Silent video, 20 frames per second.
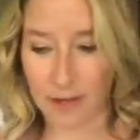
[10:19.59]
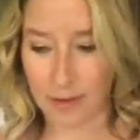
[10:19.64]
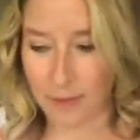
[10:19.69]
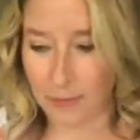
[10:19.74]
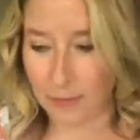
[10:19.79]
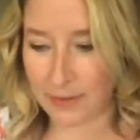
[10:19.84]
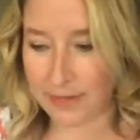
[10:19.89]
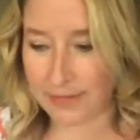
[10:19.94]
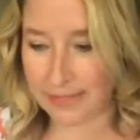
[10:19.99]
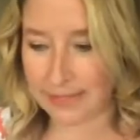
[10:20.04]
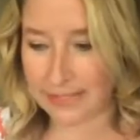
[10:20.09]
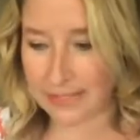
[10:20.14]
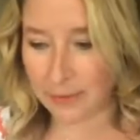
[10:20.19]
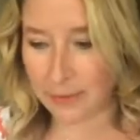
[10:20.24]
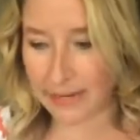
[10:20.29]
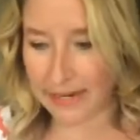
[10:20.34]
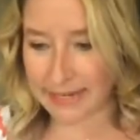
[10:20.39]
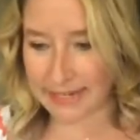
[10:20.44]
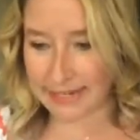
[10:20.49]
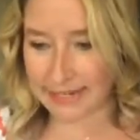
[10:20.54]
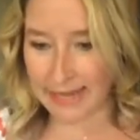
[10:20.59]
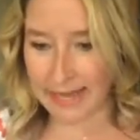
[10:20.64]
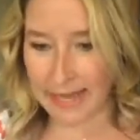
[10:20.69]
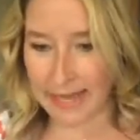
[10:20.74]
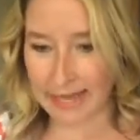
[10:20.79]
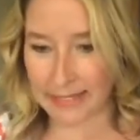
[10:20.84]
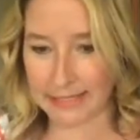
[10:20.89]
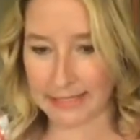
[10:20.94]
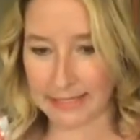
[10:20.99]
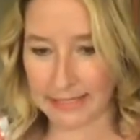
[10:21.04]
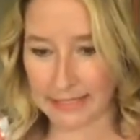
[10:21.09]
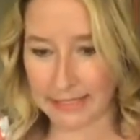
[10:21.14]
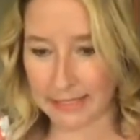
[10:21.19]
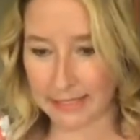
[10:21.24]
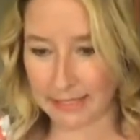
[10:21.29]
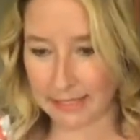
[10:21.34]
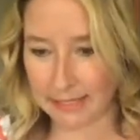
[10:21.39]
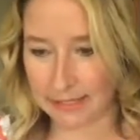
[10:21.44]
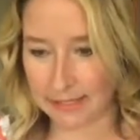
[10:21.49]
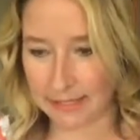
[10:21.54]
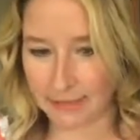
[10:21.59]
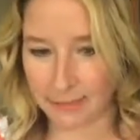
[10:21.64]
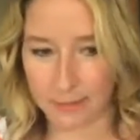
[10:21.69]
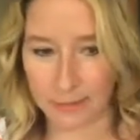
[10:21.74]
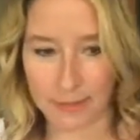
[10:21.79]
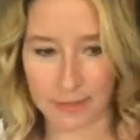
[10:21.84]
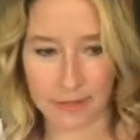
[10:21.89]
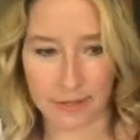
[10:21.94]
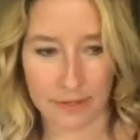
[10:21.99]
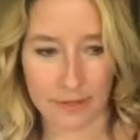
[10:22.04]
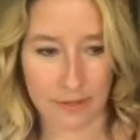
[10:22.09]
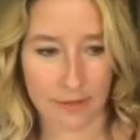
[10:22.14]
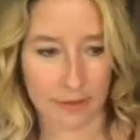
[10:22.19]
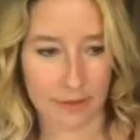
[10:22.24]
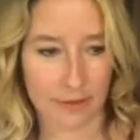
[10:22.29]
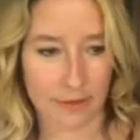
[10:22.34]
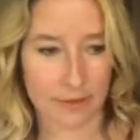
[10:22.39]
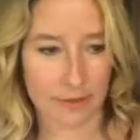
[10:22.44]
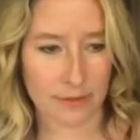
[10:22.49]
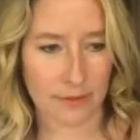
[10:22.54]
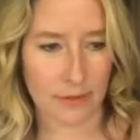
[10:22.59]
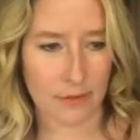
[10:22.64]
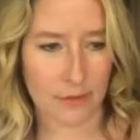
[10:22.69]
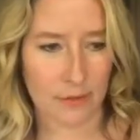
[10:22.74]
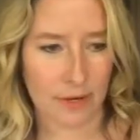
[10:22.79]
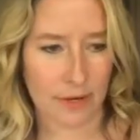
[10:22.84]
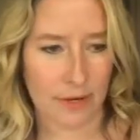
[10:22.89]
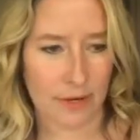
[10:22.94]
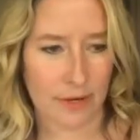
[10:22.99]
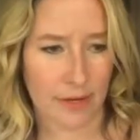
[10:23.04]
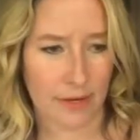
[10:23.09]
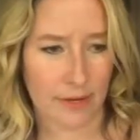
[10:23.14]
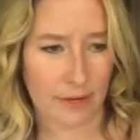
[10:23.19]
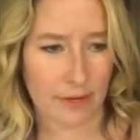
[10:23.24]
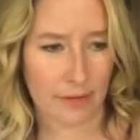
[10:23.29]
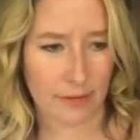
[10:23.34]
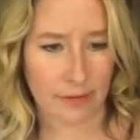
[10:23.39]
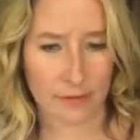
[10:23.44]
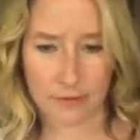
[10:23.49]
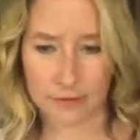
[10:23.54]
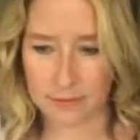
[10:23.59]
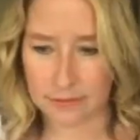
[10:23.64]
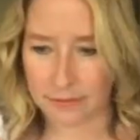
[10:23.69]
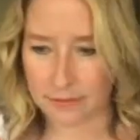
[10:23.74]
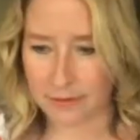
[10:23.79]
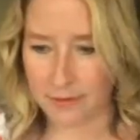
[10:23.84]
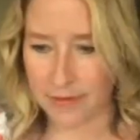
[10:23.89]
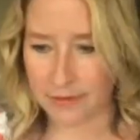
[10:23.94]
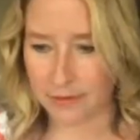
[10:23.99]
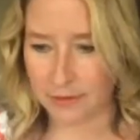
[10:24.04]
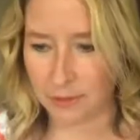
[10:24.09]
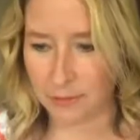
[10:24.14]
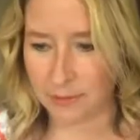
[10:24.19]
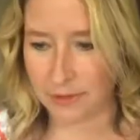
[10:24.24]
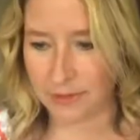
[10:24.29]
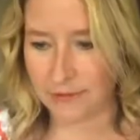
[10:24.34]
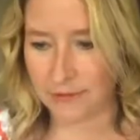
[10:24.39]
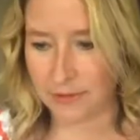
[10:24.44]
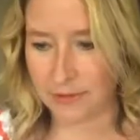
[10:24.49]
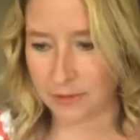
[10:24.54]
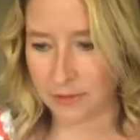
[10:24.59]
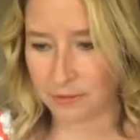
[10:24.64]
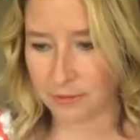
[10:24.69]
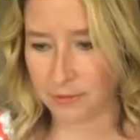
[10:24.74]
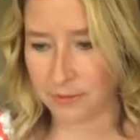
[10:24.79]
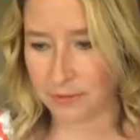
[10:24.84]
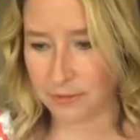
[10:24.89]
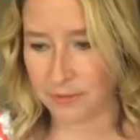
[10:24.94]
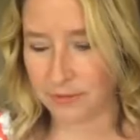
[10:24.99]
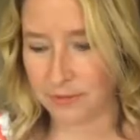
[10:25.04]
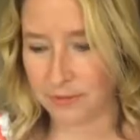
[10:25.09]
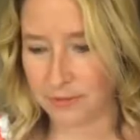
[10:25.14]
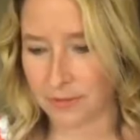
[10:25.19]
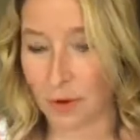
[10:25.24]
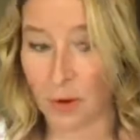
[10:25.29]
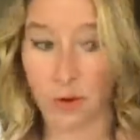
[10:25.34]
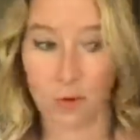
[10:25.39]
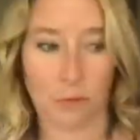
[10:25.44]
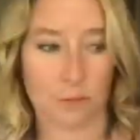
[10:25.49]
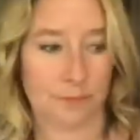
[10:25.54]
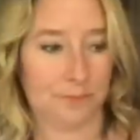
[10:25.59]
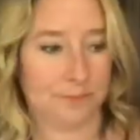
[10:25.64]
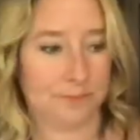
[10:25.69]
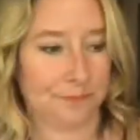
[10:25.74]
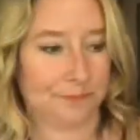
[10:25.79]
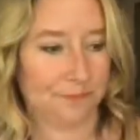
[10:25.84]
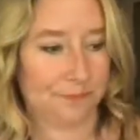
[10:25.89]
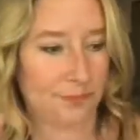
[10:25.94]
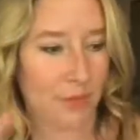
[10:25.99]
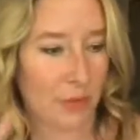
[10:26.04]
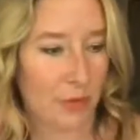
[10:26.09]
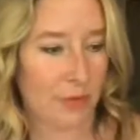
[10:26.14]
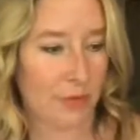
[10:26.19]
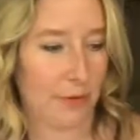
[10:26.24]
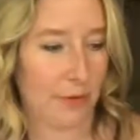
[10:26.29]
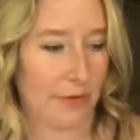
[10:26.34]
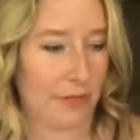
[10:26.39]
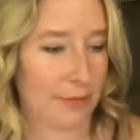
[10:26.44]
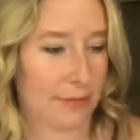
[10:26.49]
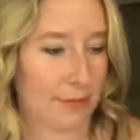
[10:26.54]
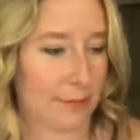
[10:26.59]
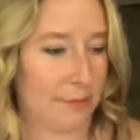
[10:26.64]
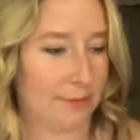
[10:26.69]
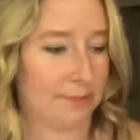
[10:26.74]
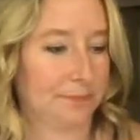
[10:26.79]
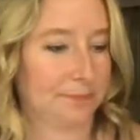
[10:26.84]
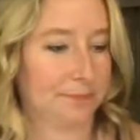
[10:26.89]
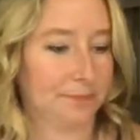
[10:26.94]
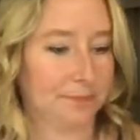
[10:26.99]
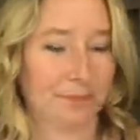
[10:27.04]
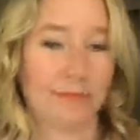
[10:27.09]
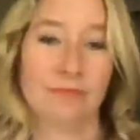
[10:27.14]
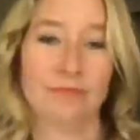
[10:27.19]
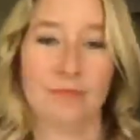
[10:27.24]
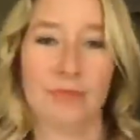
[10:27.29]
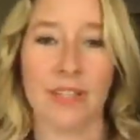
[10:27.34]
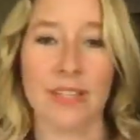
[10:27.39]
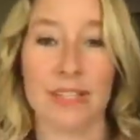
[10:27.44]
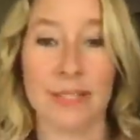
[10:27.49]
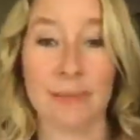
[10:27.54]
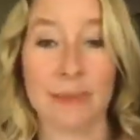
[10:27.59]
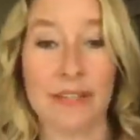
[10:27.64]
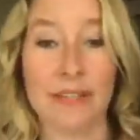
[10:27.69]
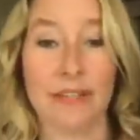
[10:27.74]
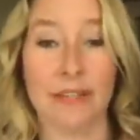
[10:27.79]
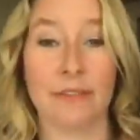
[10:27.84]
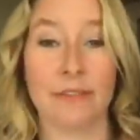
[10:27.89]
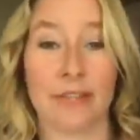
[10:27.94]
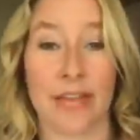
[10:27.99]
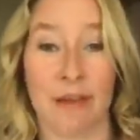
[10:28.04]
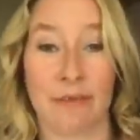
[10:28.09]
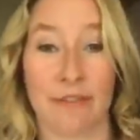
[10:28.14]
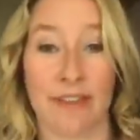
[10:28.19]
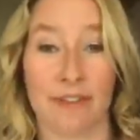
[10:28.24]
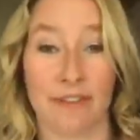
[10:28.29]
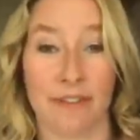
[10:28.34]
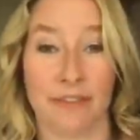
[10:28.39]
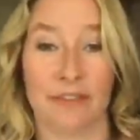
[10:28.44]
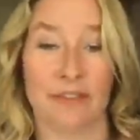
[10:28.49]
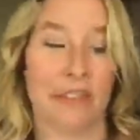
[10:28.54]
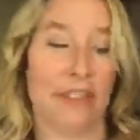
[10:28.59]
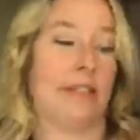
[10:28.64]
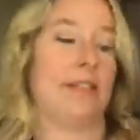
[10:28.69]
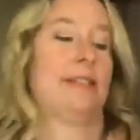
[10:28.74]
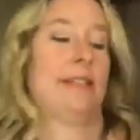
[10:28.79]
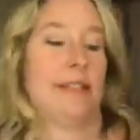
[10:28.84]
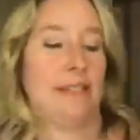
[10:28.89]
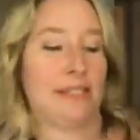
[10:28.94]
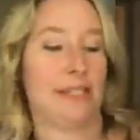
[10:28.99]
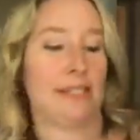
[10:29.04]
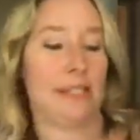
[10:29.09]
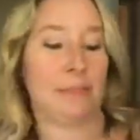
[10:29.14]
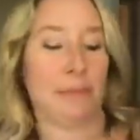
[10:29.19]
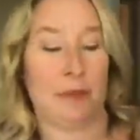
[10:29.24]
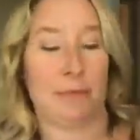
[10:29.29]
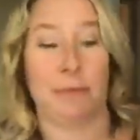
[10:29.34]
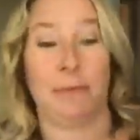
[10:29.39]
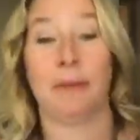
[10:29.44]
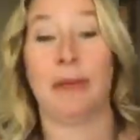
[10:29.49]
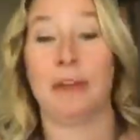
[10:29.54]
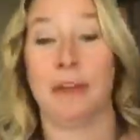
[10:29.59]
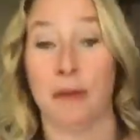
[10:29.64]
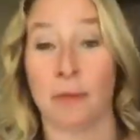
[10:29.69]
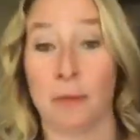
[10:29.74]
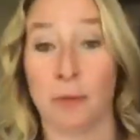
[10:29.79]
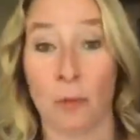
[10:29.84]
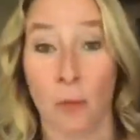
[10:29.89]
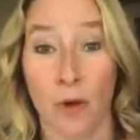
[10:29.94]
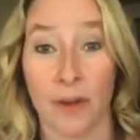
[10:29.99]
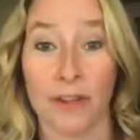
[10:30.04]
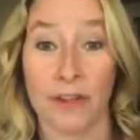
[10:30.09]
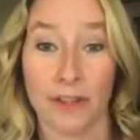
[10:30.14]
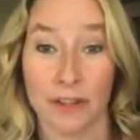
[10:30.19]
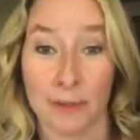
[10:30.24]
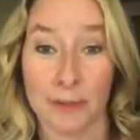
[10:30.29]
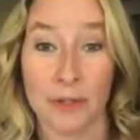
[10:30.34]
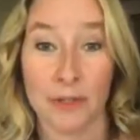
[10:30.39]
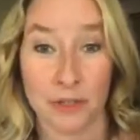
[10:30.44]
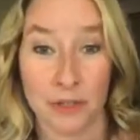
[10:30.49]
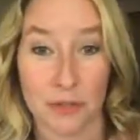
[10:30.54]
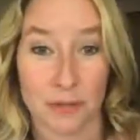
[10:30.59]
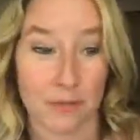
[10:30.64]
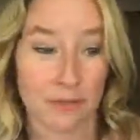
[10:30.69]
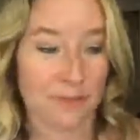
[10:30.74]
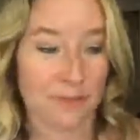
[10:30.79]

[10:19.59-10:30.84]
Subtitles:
What else do I got? What do I have? After my facial resurfacer. Oh, okay, you guys. Speaking of top 5 favorite things, this is probably my number 1 and number 2.